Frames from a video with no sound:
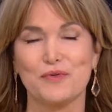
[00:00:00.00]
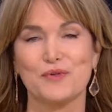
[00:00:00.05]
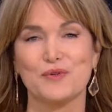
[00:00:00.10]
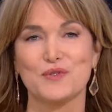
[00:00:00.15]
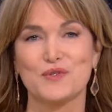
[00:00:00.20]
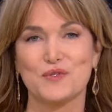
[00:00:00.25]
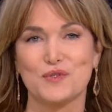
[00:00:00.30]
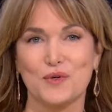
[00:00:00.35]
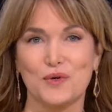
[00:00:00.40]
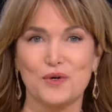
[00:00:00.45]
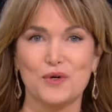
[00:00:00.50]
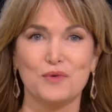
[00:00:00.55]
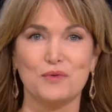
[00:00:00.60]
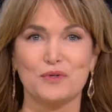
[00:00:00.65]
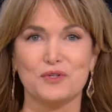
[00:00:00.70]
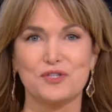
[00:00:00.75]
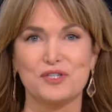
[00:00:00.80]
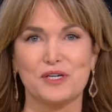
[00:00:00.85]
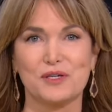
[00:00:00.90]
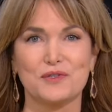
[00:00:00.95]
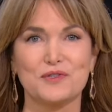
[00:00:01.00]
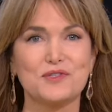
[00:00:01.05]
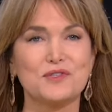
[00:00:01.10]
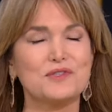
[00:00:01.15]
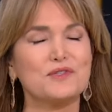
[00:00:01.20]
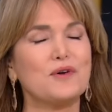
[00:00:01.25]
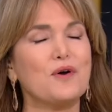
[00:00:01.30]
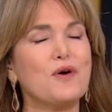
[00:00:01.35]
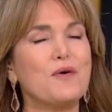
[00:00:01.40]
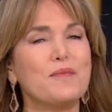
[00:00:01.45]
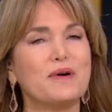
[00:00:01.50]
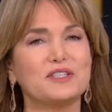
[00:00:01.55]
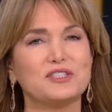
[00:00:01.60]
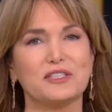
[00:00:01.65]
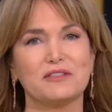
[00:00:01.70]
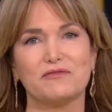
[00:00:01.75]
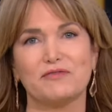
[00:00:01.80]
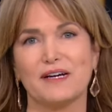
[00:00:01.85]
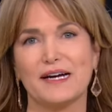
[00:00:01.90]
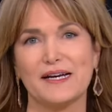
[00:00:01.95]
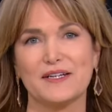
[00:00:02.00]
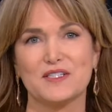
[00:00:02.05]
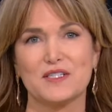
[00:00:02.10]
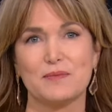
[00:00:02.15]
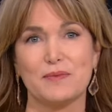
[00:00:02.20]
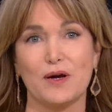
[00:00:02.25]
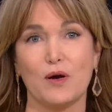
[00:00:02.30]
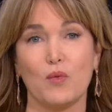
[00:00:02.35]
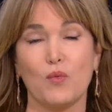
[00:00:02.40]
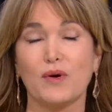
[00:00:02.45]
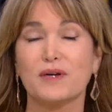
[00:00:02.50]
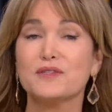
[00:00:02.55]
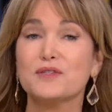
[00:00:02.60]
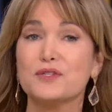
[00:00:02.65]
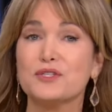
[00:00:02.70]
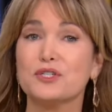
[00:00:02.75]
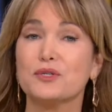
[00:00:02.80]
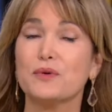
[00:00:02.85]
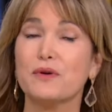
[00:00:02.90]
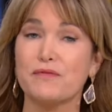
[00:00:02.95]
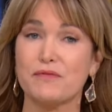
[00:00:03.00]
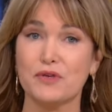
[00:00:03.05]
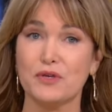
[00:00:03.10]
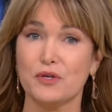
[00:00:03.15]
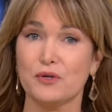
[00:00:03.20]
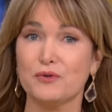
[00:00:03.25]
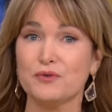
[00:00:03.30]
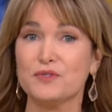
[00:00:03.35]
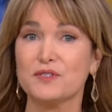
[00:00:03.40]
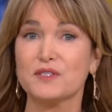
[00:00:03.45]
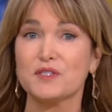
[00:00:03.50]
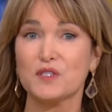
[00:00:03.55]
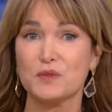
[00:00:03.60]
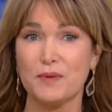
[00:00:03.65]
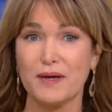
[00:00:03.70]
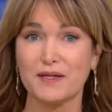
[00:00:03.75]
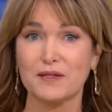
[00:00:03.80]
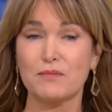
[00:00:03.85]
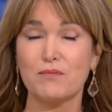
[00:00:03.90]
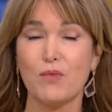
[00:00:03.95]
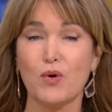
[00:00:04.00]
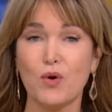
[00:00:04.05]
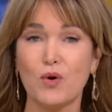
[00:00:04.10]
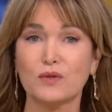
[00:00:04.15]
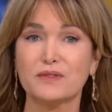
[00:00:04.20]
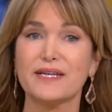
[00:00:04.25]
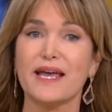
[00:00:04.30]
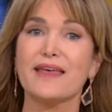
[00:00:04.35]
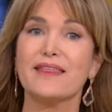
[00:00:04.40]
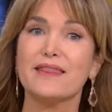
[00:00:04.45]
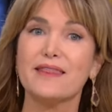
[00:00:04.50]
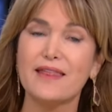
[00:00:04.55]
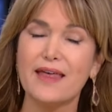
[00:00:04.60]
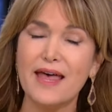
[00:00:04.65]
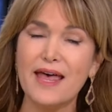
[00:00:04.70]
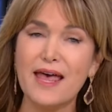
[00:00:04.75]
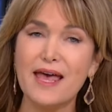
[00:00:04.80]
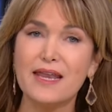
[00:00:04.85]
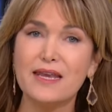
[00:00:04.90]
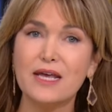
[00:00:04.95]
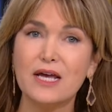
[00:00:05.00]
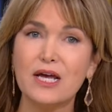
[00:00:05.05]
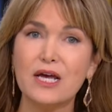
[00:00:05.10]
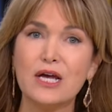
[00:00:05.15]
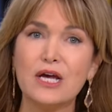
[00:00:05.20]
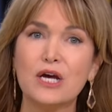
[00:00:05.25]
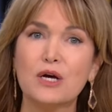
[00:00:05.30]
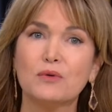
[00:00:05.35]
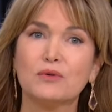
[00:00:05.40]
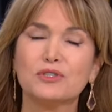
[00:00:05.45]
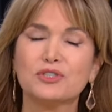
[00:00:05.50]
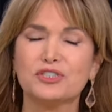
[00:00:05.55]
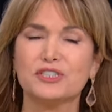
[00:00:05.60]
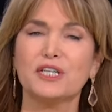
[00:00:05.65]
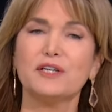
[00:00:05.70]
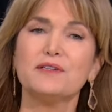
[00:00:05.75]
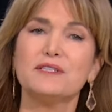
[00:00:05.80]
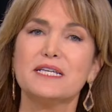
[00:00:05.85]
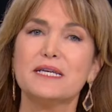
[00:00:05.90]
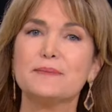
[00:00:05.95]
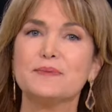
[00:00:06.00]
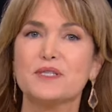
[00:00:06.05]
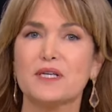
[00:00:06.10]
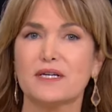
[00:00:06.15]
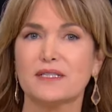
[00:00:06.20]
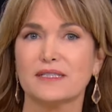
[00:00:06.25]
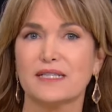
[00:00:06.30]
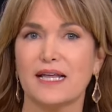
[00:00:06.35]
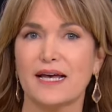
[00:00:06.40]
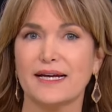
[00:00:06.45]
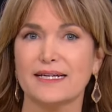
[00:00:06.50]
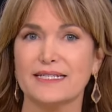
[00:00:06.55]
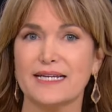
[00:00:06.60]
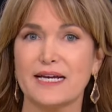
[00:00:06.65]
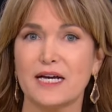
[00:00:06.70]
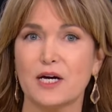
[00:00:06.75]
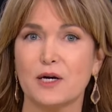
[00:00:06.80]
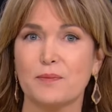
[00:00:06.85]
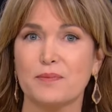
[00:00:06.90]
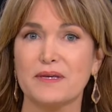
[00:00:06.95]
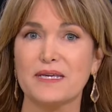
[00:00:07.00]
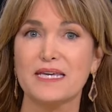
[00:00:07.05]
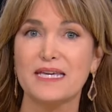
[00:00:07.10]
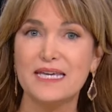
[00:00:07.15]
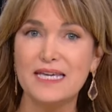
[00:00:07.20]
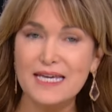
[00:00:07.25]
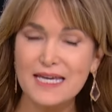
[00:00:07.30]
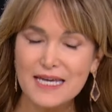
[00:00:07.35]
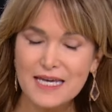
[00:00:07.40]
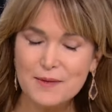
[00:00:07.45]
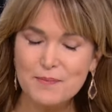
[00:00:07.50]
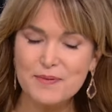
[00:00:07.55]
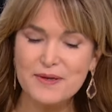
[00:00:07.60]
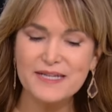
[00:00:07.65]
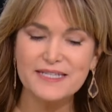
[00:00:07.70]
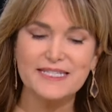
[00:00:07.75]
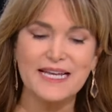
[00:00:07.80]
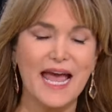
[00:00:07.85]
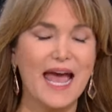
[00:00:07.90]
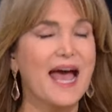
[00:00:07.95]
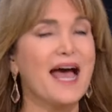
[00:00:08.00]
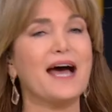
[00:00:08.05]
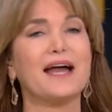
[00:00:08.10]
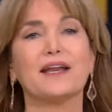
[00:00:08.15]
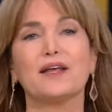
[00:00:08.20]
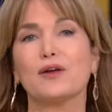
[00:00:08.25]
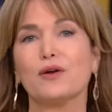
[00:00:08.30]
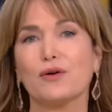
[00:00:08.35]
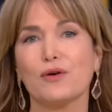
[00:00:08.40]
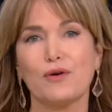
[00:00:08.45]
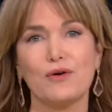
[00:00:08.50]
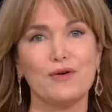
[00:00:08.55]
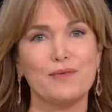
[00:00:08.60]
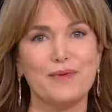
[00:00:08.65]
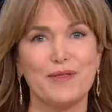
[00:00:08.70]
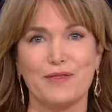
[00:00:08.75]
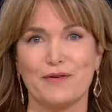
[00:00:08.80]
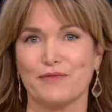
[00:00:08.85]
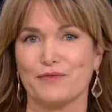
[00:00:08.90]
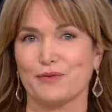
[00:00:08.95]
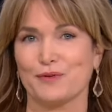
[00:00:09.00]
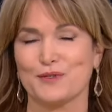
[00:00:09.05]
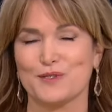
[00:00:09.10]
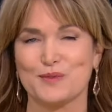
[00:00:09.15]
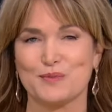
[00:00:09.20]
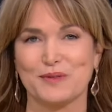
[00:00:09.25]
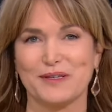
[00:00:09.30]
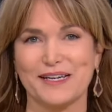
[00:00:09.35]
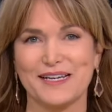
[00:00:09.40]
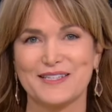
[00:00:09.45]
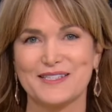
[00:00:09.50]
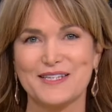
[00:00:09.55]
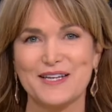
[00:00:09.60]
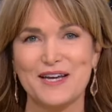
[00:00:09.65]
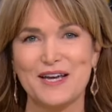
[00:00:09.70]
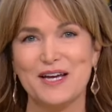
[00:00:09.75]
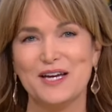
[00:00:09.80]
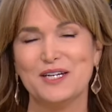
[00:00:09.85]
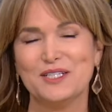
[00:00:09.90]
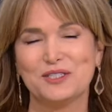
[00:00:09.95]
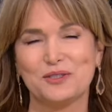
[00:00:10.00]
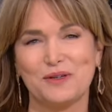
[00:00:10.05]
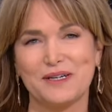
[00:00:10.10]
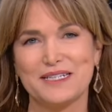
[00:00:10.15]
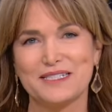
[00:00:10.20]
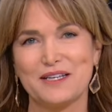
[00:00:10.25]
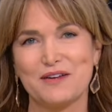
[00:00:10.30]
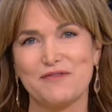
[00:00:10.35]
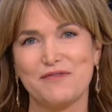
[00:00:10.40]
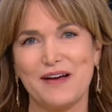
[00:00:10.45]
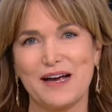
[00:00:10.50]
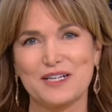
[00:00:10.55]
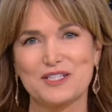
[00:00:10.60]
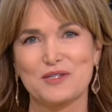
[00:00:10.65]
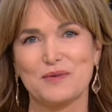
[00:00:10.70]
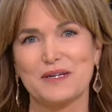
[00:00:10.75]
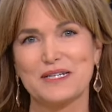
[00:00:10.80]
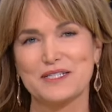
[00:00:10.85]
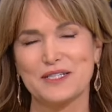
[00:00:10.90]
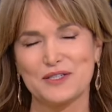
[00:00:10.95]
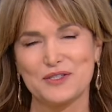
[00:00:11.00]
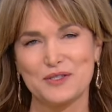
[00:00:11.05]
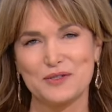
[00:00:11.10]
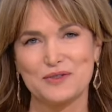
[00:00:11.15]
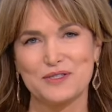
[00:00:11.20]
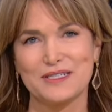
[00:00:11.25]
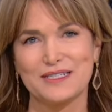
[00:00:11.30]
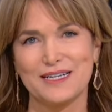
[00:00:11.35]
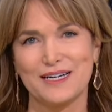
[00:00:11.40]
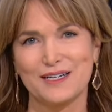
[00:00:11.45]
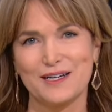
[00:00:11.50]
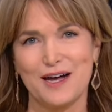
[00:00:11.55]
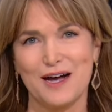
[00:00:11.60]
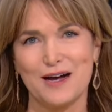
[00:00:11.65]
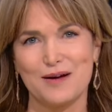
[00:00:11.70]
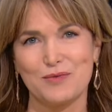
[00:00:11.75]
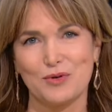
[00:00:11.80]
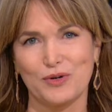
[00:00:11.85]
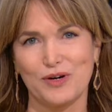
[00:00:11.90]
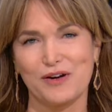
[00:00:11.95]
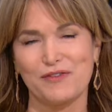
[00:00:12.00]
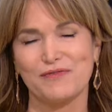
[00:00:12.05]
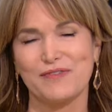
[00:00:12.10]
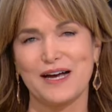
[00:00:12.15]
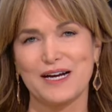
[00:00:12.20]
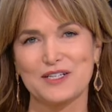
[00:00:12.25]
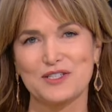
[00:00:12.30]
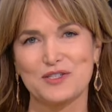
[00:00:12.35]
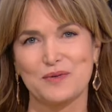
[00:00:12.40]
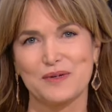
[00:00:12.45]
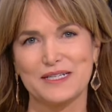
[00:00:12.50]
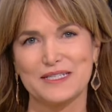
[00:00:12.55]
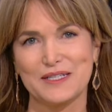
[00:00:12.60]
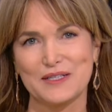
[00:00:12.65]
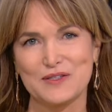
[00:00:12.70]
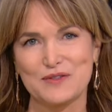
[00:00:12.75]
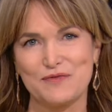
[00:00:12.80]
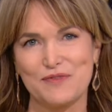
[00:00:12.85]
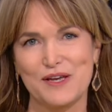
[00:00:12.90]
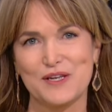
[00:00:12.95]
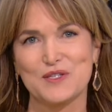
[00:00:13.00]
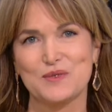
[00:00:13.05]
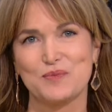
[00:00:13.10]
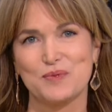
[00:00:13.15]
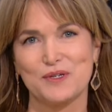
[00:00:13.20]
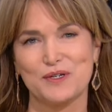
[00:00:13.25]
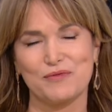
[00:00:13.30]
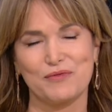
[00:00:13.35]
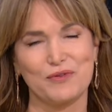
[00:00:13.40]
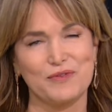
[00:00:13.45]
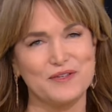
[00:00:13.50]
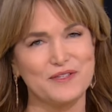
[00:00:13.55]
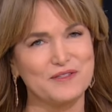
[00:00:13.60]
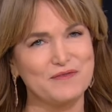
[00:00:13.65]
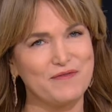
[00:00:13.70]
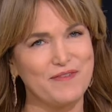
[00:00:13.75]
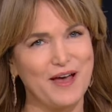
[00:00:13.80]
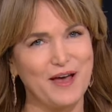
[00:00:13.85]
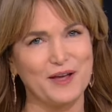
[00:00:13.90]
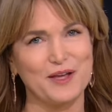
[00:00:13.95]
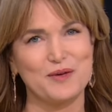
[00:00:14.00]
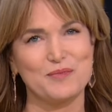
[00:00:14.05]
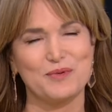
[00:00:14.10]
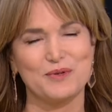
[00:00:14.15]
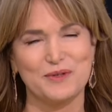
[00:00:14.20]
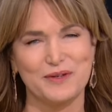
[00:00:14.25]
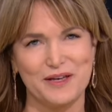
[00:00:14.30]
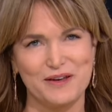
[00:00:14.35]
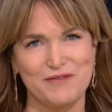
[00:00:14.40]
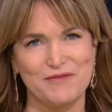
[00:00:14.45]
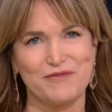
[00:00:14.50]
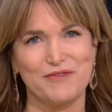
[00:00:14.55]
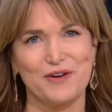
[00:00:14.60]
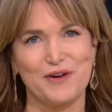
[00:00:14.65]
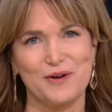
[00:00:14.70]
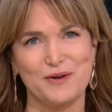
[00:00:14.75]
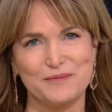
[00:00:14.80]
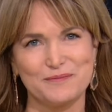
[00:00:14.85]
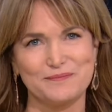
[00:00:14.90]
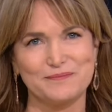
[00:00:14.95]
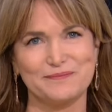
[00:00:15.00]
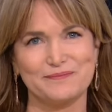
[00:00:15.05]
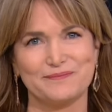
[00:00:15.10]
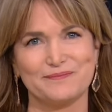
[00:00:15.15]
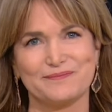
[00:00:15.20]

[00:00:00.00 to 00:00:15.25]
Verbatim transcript: for the Soul. We'll share so much advice about what to do if you suspect mold, and then we'll share tips online to help keep it out of your home in the first place. Join us at Fox26houston.com or our Fox 26 Facebook for this valuable info.